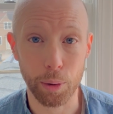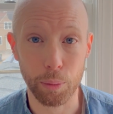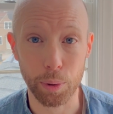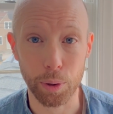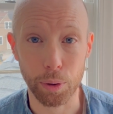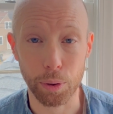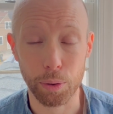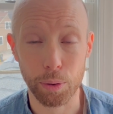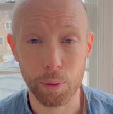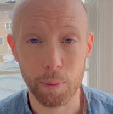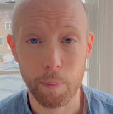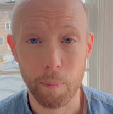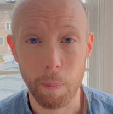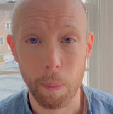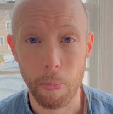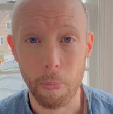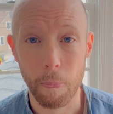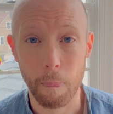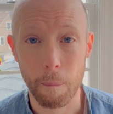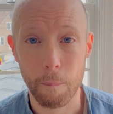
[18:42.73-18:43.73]
with
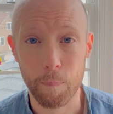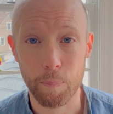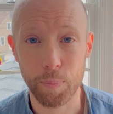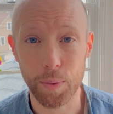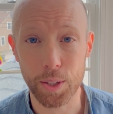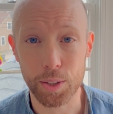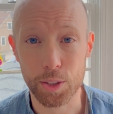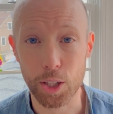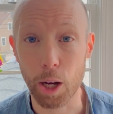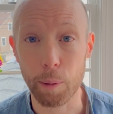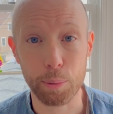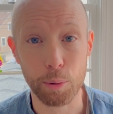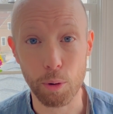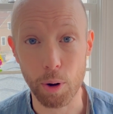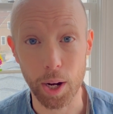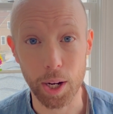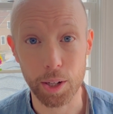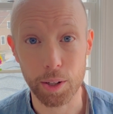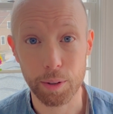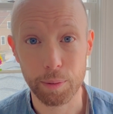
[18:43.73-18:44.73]
this
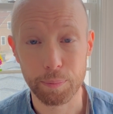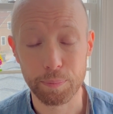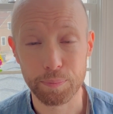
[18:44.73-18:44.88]
upgrade.